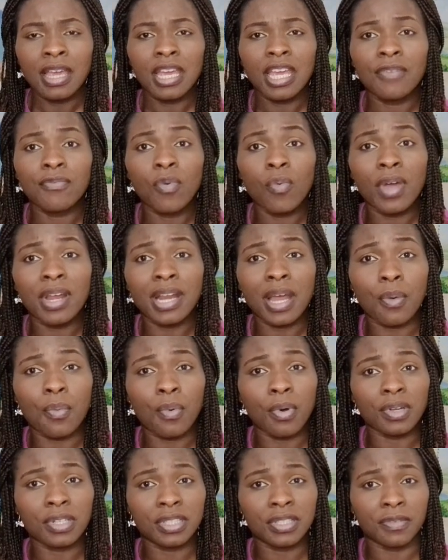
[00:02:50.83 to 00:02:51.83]
Even when I
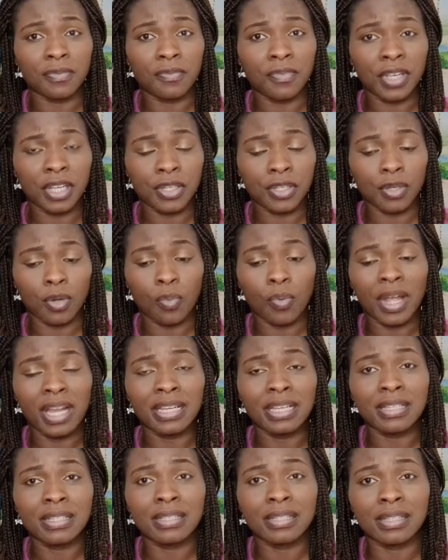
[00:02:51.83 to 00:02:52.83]
watched the video,
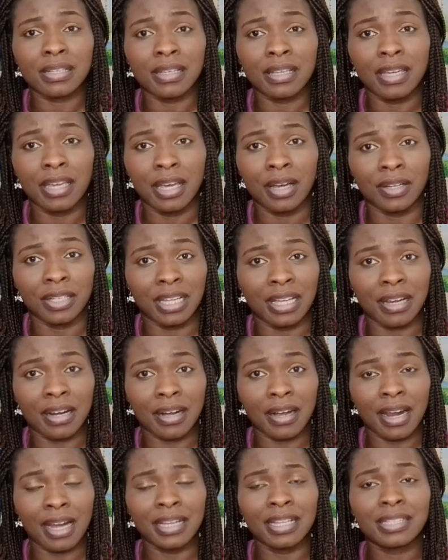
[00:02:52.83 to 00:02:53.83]
when this girl, they
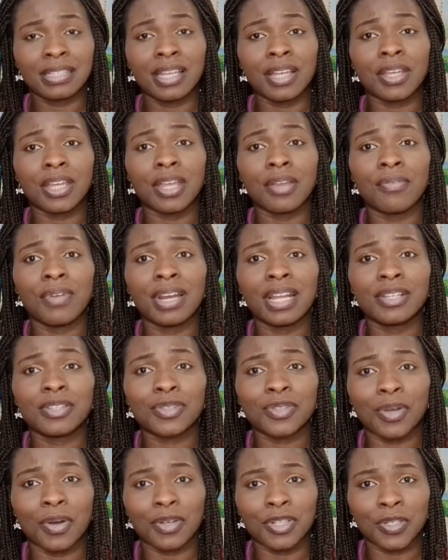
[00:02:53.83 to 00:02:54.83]
cried, it
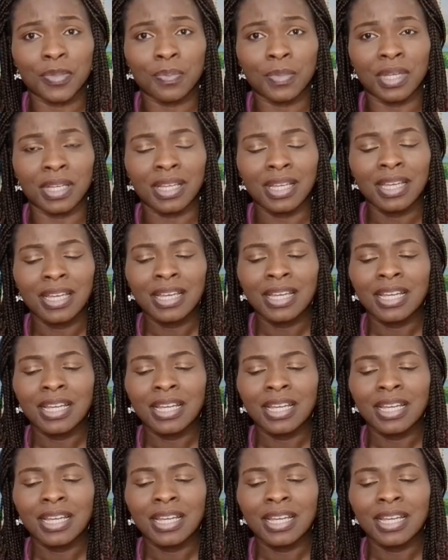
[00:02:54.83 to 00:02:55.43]
really touched me.